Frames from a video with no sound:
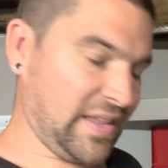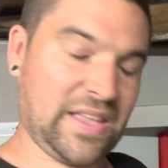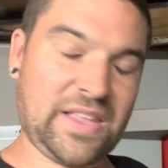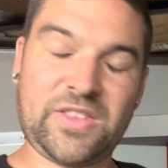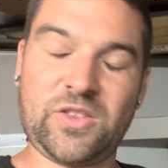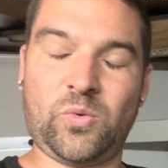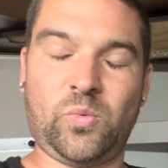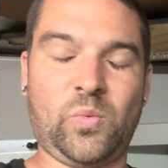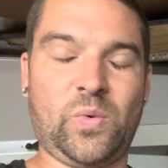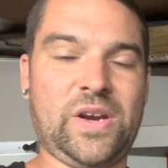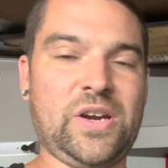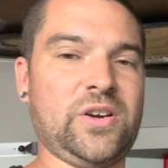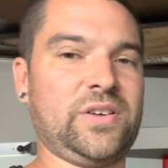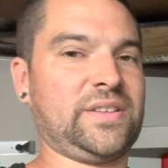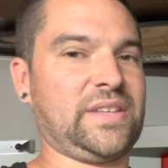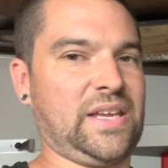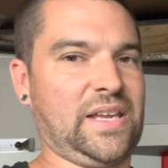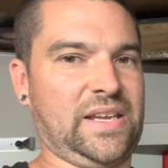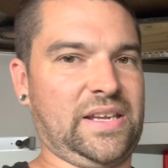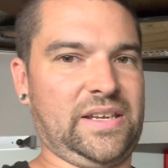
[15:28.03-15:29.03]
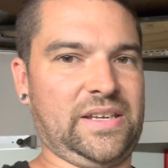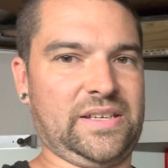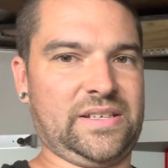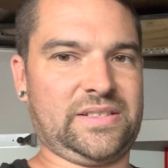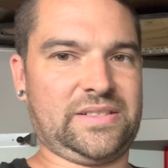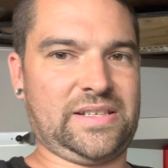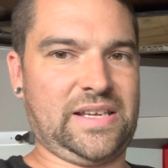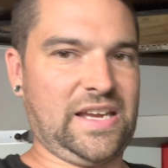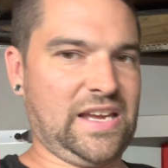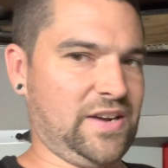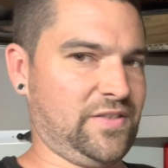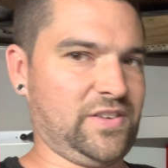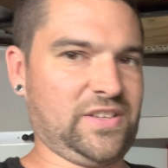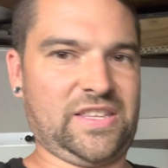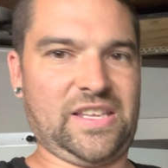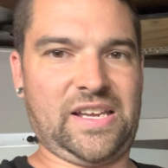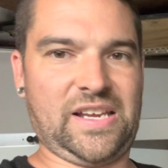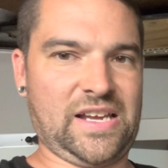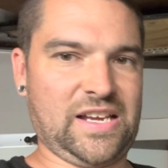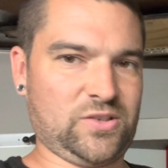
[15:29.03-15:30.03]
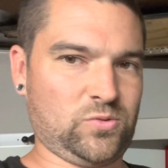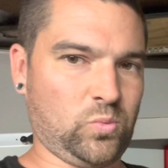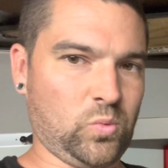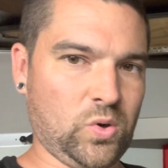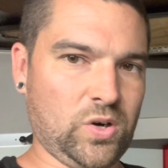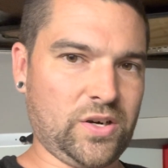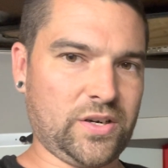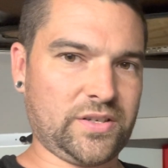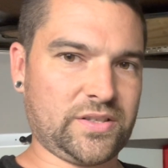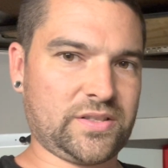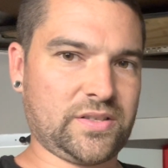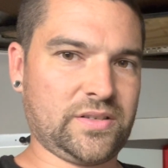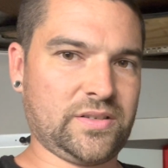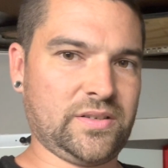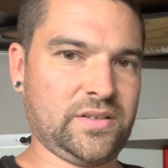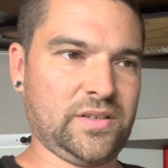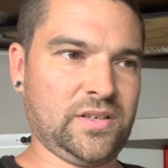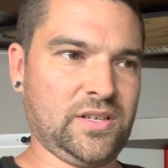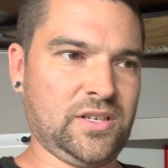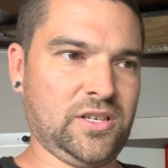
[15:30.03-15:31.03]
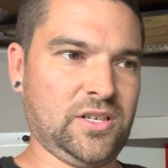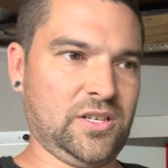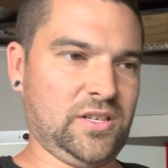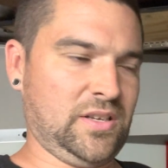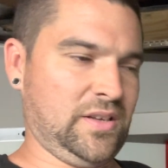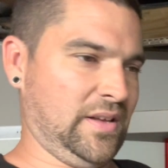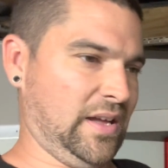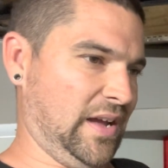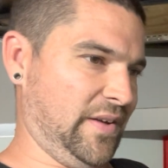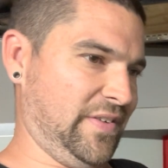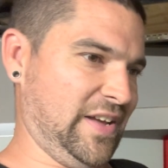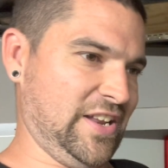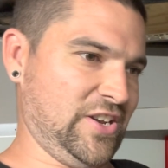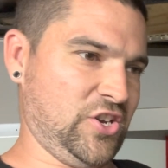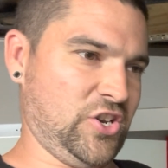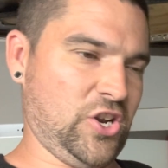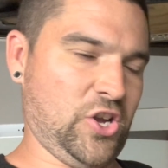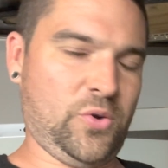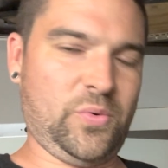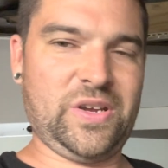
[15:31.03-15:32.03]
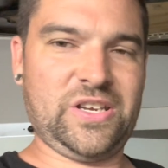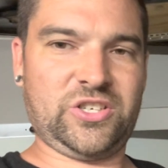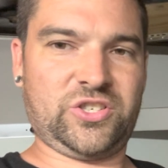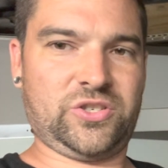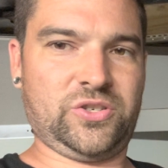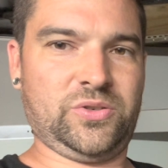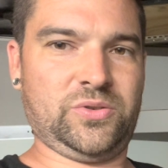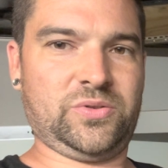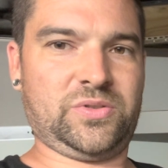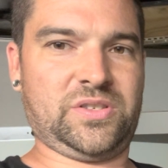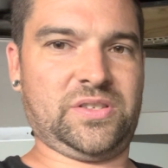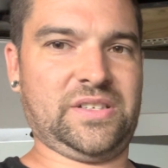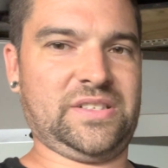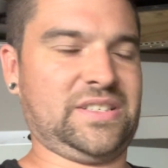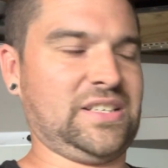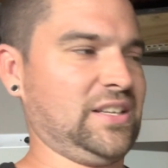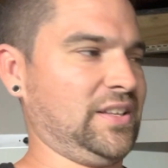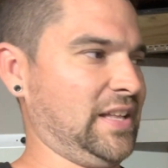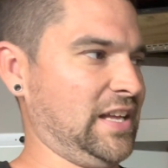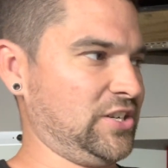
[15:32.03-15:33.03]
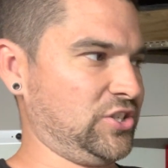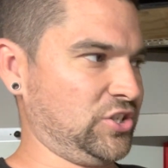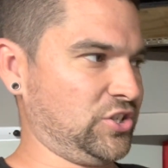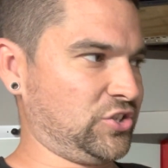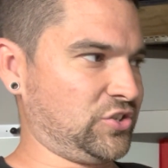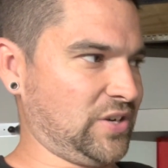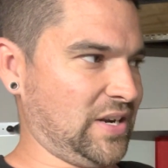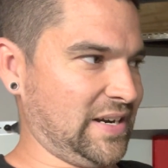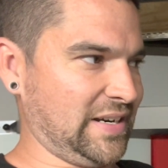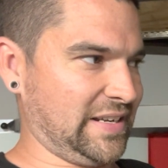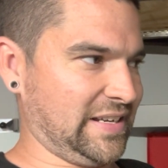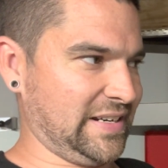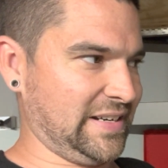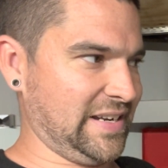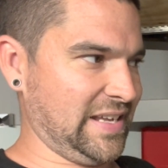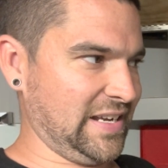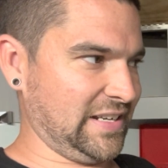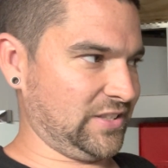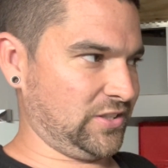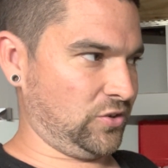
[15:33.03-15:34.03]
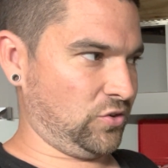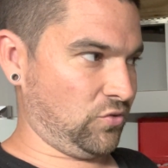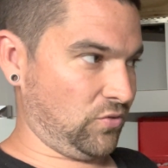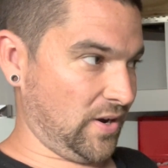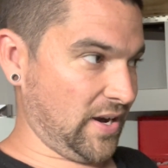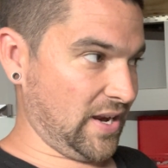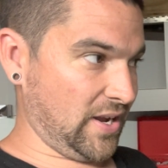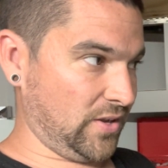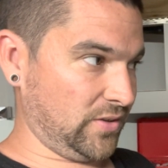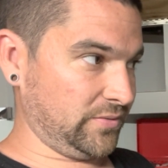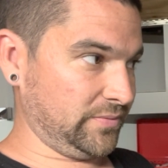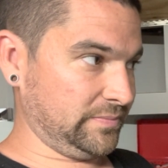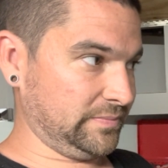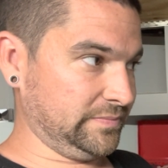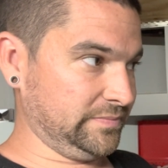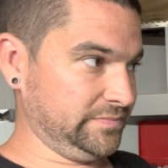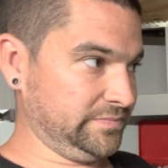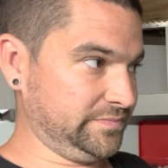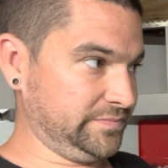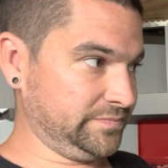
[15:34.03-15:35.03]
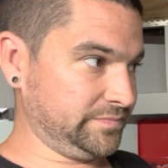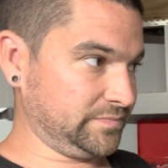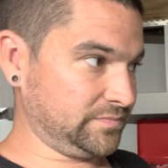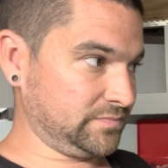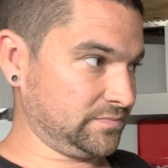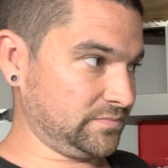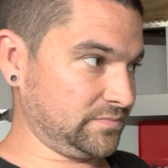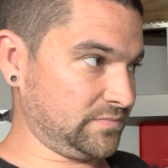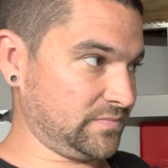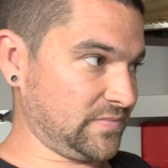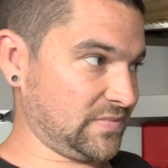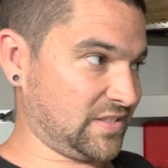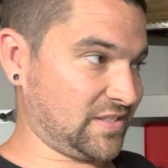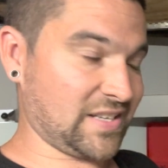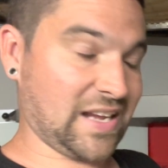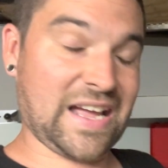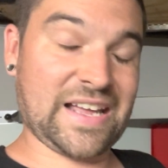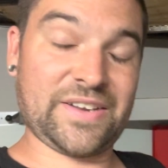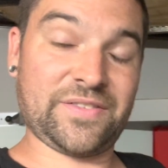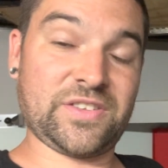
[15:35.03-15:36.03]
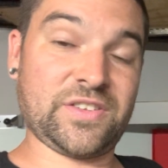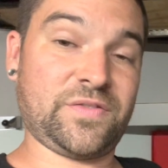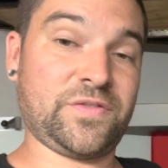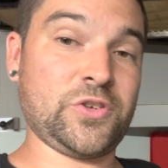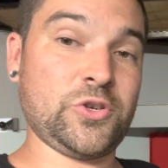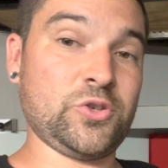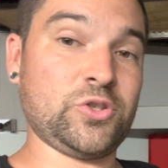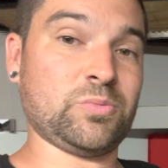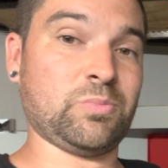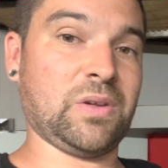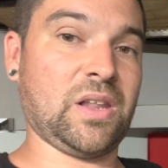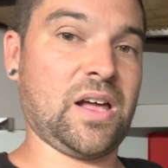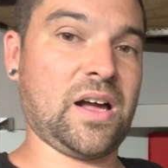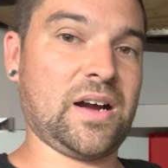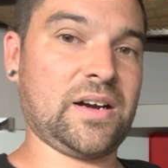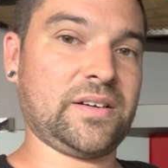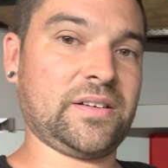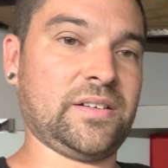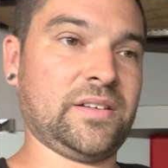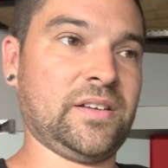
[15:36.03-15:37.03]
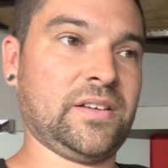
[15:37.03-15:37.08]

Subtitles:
The weird thing is that everything has worked. I've had no issues until I just try to connect the ground side of the fuse block